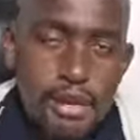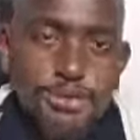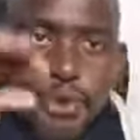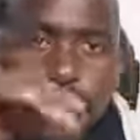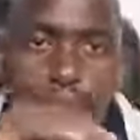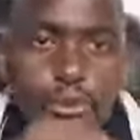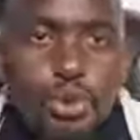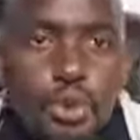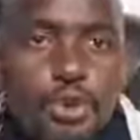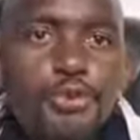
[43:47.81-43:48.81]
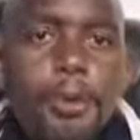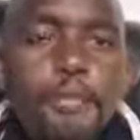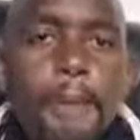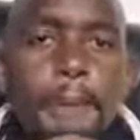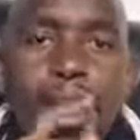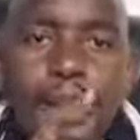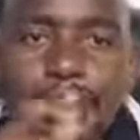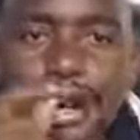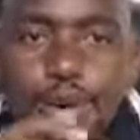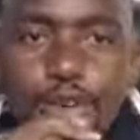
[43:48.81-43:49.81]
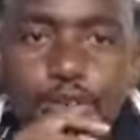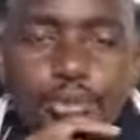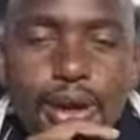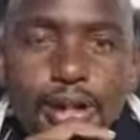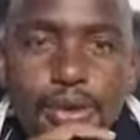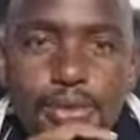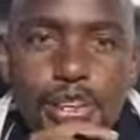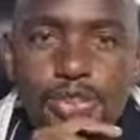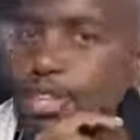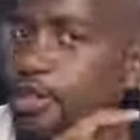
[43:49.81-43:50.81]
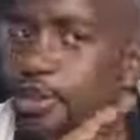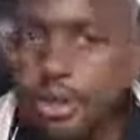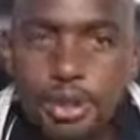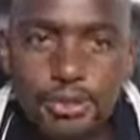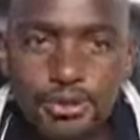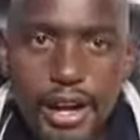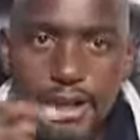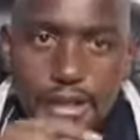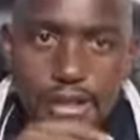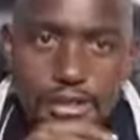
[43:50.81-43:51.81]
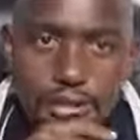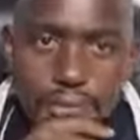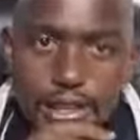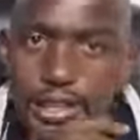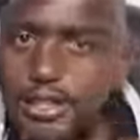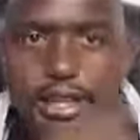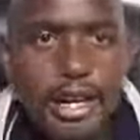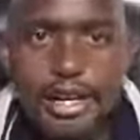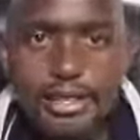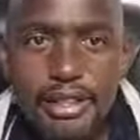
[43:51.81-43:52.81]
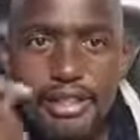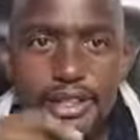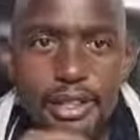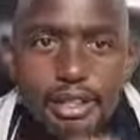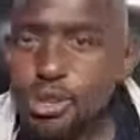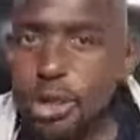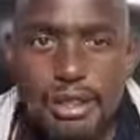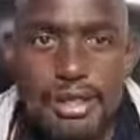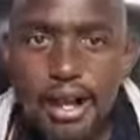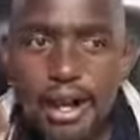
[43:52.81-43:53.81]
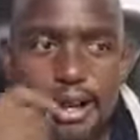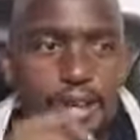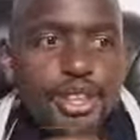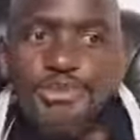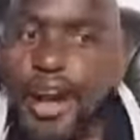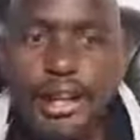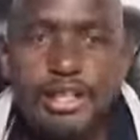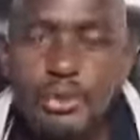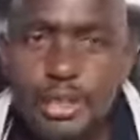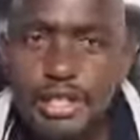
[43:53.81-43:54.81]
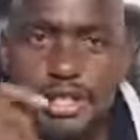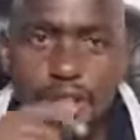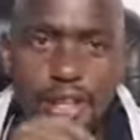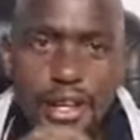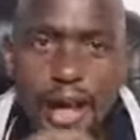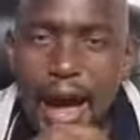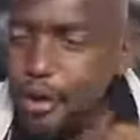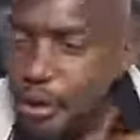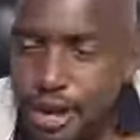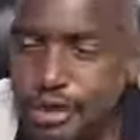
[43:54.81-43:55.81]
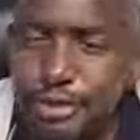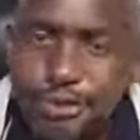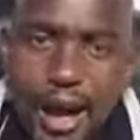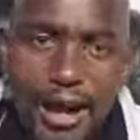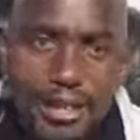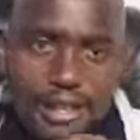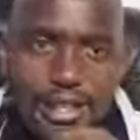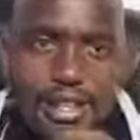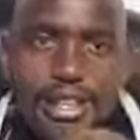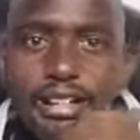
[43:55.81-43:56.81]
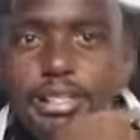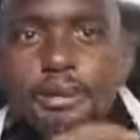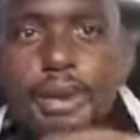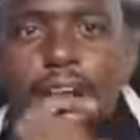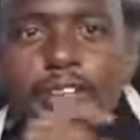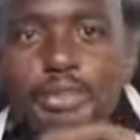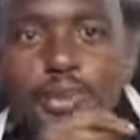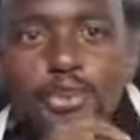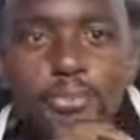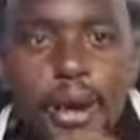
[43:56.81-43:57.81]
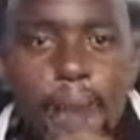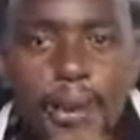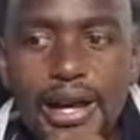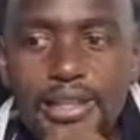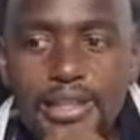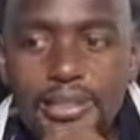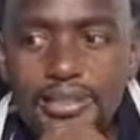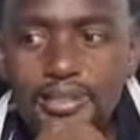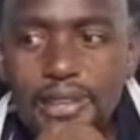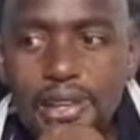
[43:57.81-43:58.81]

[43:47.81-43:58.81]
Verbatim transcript: If you come to look for the background of Malcolm David, you'll not find it. It's deleted. It's not there. The file is missing. I don't have a file that reminds me of my past.